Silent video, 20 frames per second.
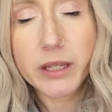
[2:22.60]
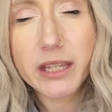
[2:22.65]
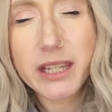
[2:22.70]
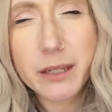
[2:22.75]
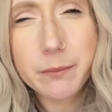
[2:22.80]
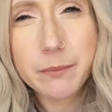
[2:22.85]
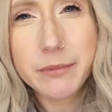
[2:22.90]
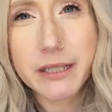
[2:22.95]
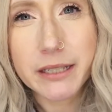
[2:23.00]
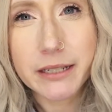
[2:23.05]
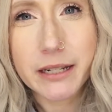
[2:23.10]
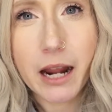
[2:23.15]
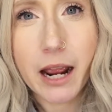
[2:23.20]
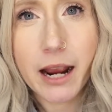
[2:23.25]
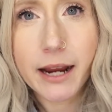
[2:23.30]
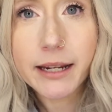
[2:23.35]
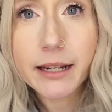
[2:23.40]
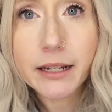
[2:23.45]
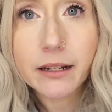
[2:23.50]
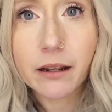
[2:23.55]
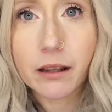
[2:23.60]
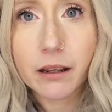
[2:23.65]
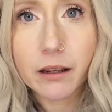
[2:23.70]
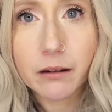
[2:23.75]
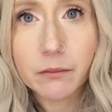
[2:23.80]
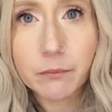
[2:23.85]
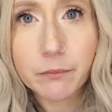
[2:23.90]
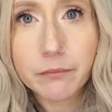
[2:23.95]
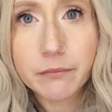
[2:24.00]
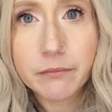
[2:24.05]
keep denying
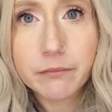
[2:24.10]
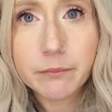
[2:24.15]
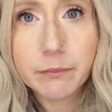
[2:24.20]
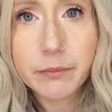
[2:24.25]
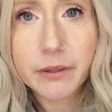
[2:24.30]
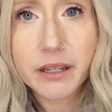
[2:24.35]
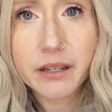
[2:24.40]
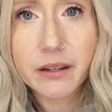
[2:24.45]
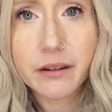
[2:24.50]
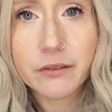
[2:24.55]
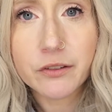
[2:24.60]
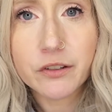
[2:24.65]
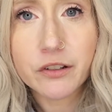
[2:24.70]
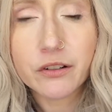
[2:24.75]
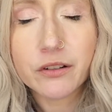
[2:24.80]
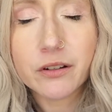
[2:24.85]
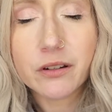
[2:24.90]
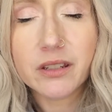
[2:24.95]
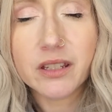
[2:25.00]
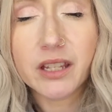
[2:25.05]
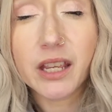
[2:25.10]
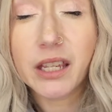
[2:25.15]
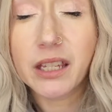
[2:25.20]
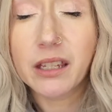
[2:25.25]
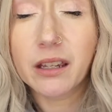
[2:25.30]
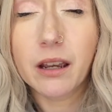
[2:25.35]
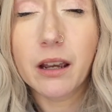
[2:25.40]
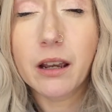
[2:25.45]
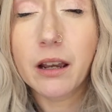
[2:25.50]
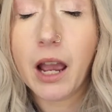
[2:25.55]
him because you're just like,
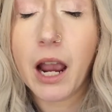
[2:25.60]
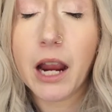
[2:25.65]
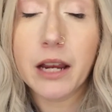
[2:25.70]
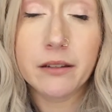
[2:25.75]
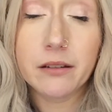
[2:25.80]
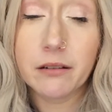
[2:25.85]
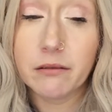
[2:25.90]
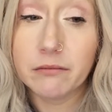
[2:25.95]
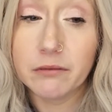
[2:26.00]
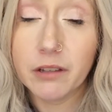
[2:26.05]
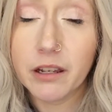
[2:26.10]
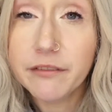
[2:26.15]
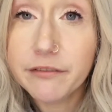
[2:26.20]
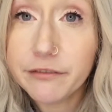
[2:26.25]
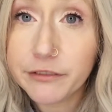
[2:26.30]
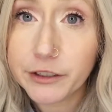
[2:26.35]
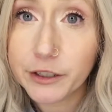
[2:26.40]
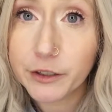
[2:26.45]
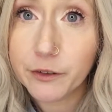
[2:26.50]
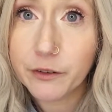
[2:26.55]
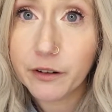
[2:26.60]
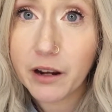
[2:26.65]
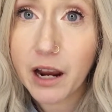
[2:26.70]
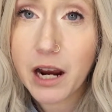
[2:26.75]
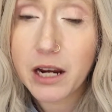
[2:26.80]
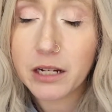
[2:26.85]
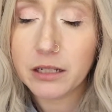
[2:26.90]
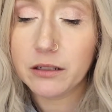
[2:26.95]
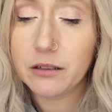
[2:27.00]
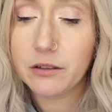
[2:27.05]
oh, I don't love you.
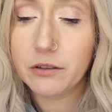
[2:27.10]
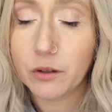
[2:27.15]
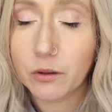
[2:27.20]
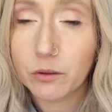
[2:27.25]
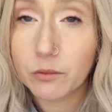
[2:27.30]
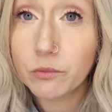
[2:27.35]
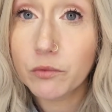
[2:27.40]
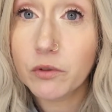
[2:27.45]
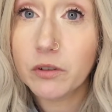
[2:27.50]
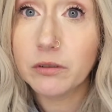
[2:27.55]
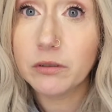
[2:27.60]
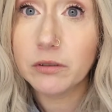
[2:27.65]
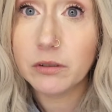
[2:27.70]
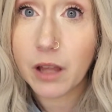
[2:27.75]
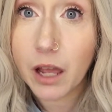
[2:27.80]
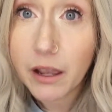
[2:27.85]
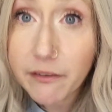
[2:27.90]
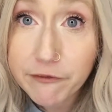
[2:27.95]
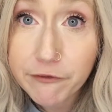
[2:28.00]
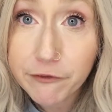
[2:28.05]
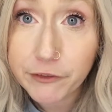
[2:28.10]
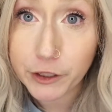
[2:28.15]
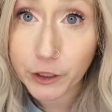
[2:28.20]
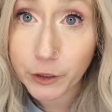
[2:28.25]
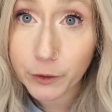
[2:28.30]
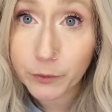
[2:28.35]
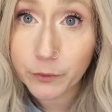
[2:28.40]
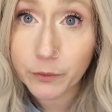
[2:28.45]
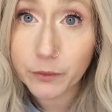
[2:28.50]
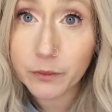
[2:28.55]
I don't love
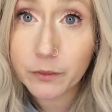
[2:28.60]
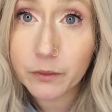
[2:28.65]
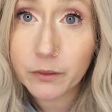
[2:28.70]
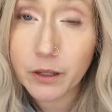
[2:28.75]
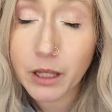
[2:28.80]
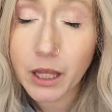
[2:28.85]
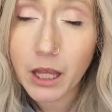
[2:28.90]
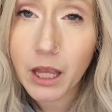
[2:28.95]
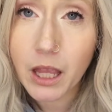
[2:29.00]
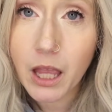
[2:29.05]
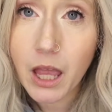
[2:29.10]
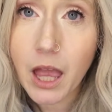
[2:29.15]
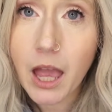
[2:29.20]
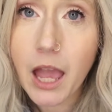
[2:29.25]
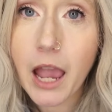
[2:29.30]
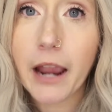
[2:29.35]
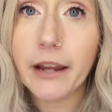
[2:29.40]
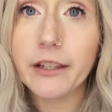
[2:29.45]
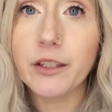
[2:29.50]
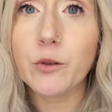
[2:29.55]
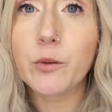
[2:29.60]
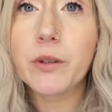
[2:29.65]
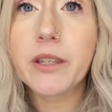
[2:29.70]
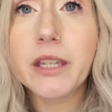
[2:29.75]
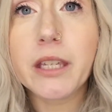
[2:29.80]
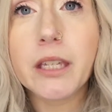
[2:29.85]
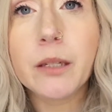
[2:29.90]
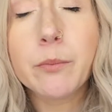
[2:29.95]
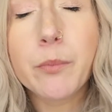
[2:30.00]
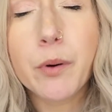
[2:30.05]
you. And you
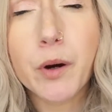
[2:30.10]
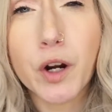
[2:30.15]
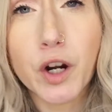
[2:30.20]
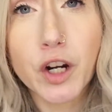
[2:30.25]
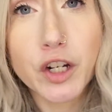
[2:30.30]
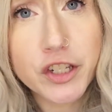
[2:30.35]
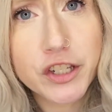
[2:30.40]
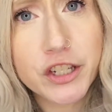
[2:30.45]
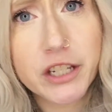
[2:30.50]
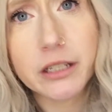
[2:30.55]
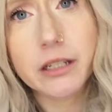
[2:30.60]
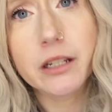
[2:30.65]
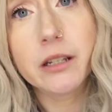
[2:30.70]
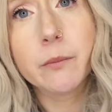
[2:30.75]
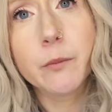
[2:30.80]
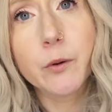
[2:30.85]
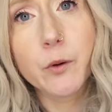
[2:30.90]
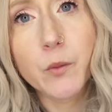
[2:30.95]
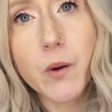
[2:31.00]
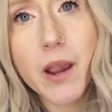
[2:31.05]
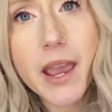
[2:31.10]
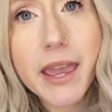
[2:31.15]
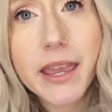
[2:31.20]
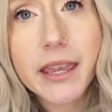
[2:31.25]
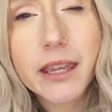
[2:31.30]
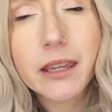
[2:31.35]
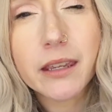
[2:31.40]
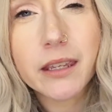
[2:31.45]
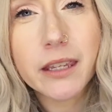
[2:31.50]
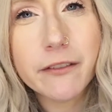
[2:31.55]
keep pushing him
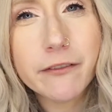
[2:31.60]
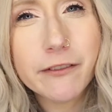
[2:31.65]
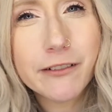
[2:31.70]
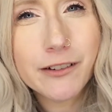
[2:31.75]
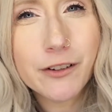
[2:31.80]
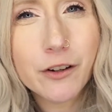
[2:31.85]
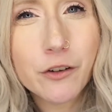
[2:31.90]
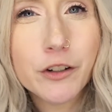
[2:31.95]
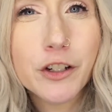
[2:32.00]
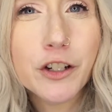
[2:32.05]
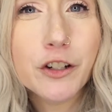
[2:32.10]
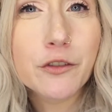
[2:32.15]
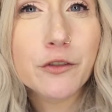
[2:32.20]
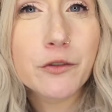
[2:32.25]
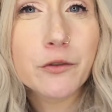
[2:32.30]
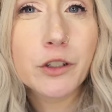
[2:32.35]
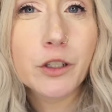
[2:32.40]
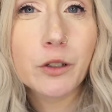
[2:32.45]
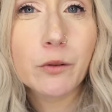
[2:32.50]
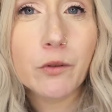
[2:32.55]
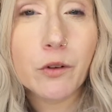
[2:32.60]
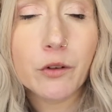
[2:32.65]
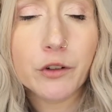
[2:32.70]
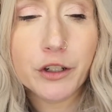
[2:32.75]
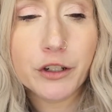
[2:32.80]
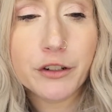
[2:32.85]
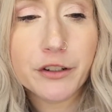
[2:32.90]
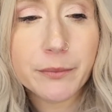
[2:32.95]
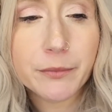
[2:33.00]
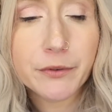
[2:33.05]
away, even though you're, you know,
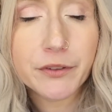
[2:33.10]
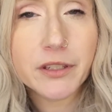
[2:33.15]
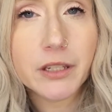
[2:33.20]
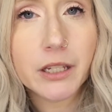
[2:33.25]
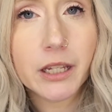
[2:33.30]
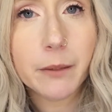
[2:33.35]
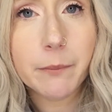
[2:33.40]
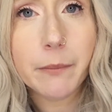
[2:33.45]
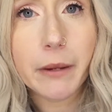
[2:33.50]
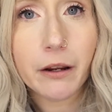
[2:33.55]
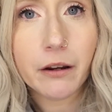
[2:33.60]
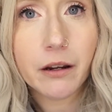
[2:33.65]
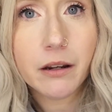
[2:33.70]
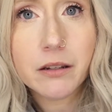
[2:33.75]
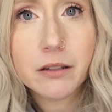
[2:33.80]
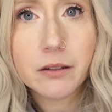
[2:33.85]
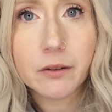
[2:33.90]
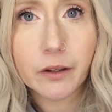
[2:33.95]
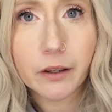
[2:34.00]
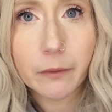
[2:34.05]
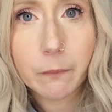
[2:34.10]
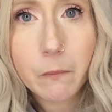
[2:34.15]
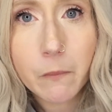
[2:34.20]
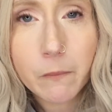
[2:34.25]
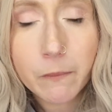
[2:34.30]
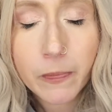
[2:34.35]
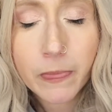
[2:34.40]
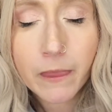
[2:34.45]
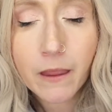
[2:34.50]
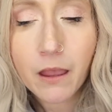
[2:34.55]
you're supposed to get married to him.
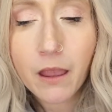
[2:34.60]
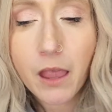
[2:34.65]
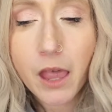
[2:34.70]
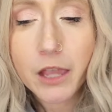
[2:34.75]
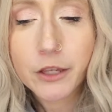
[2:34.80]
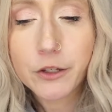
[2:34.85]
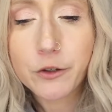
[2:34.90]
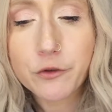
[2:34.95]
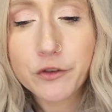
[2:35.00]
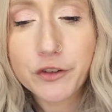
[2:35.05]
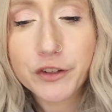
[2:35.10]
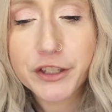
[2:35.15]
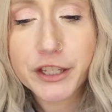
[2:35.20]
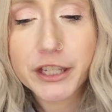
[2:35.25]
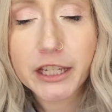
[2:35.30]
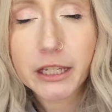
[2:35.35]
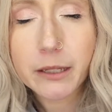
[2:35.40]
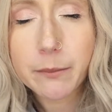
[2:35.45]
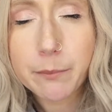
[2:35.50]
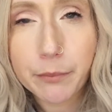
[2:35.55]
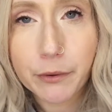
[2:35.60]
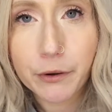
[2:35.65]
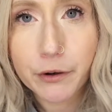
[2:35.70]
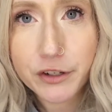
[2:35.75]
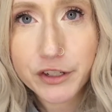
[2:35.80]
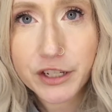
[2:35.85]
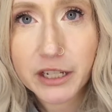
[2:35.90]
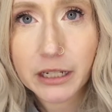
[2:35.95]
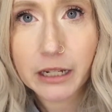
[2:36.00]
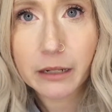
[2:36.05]
You just keep
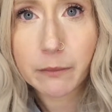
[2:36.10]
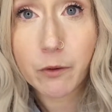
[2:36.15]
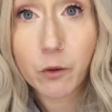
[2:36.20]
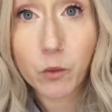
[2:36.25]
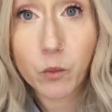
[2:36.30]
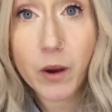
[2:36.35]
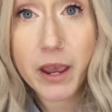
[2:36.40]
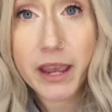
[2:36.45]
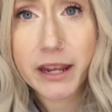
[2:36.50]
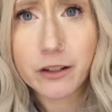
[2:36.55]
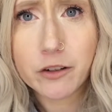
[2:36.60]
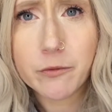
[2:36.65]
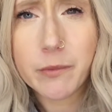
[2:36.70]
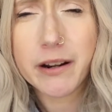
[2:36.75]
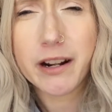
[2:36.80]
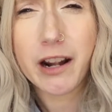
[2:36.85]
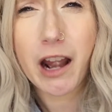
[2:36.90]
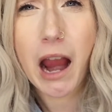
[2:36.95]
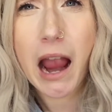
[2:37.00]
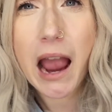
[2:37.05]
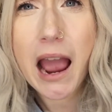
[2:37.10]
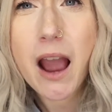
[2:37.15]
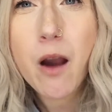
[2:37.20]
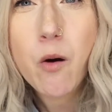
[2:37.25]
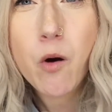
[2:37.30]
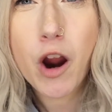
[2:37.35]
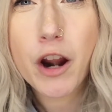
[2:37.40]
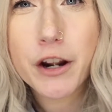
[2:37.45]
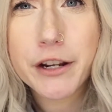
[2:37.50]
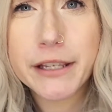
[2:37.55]
pushing him away, no matter how
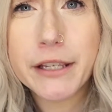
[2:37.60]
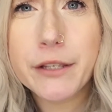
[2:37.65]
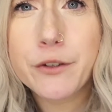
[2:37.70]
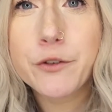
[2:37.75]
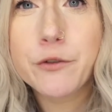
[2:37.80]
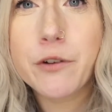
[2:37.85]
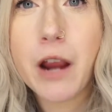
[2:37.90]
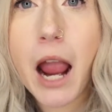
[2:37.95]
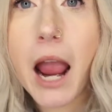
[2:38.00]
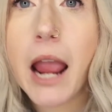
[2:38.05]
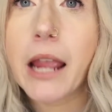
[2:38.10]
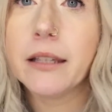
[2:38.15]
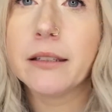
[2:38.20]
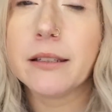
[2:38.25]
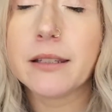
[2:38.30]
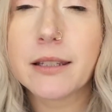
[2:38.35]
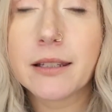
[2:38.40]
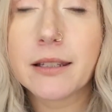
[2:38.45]
hard he tries